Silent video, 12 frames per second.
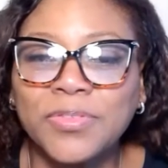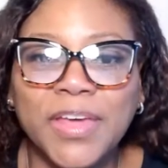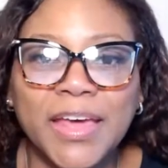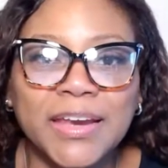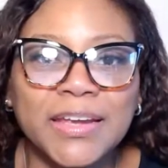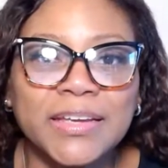
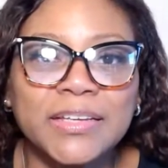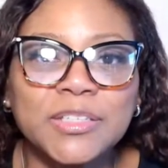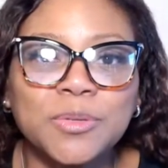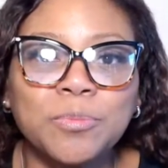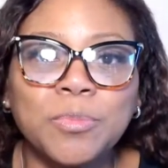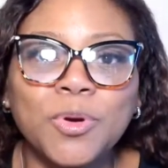that is
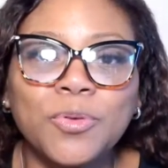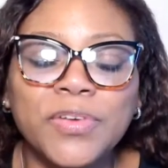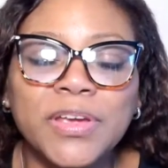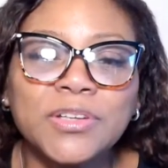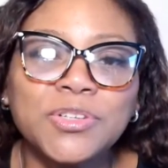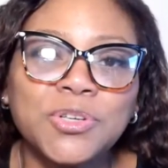
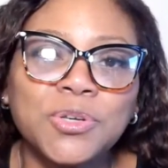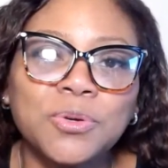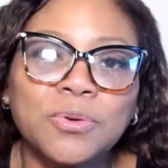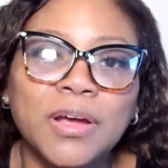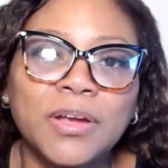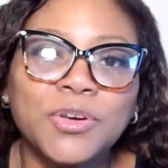moving
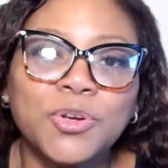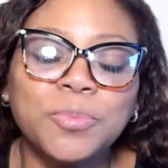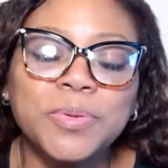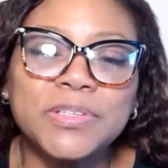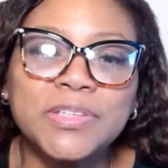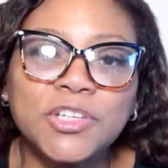to a new
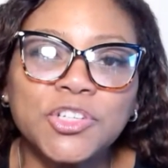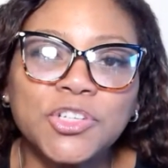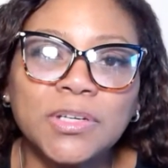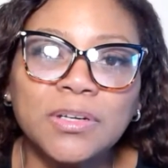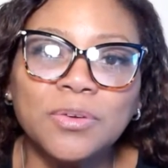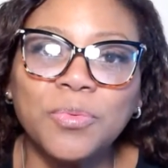
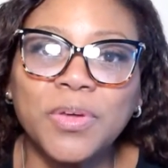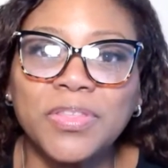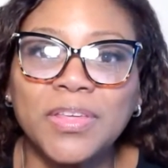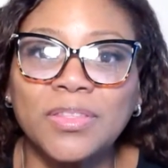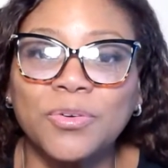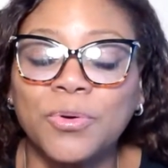position
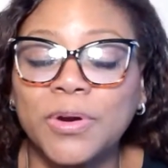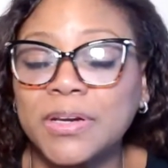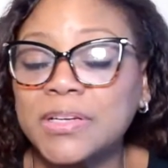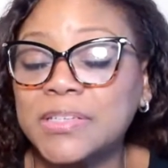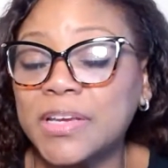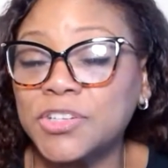within the
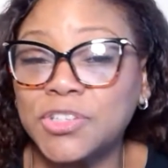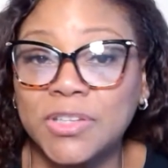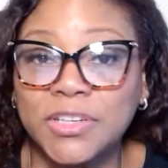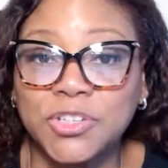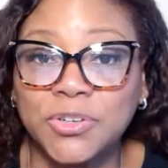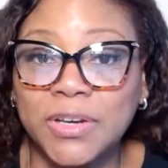organization
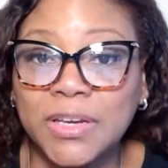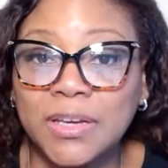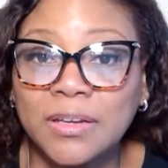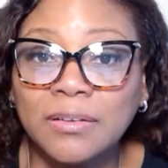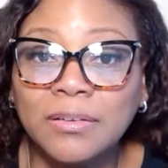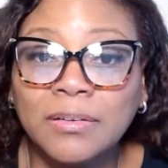that you're
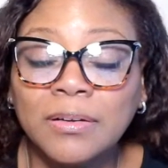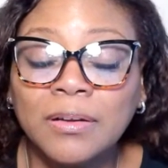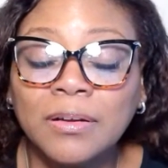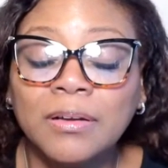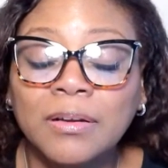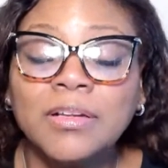in,
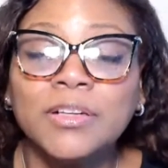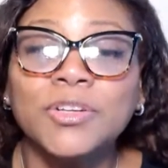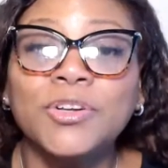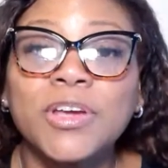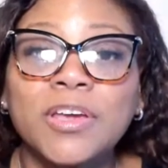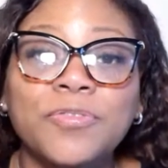
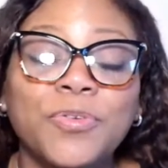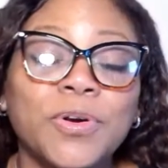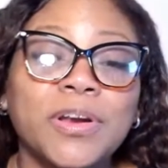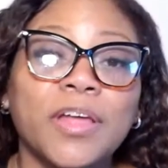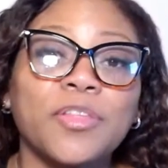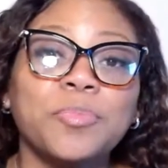looking for
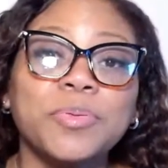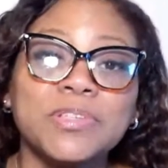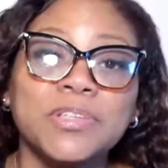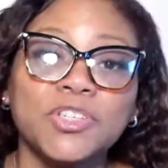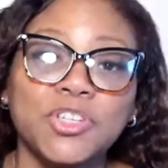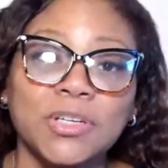another
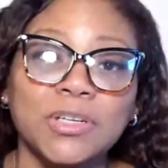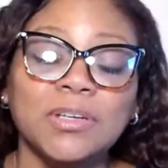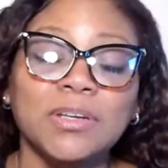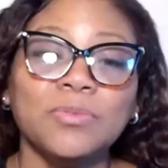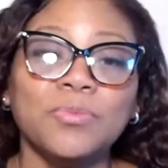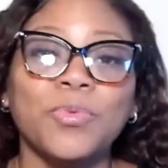
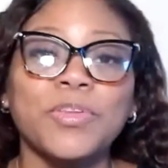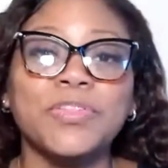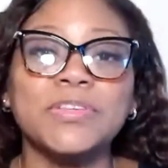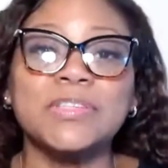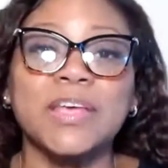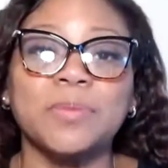position with
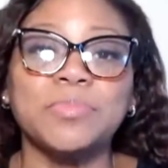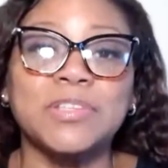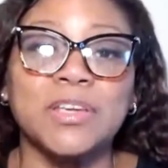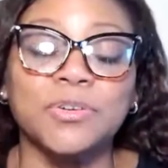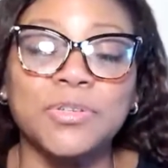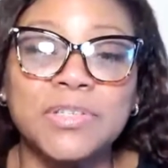the same
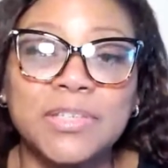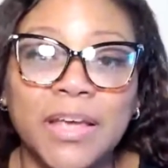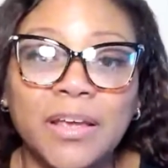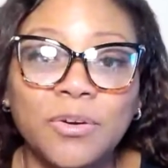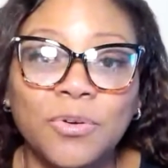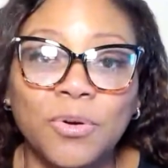skill
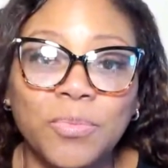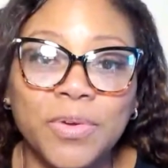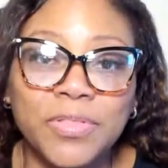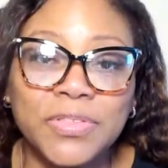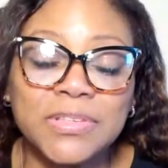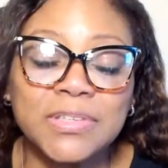set or
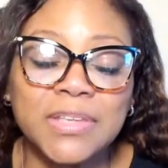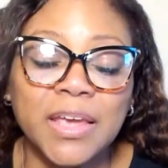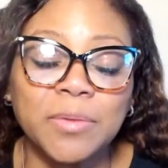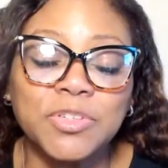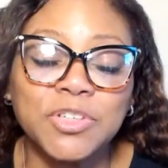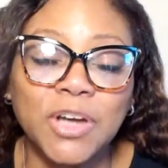with the
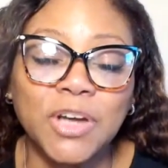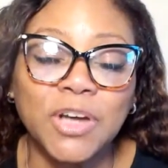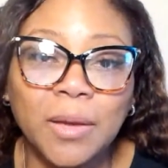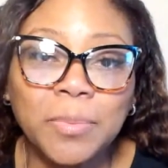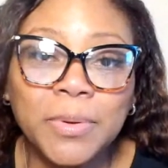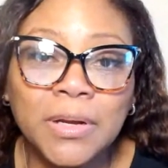same job,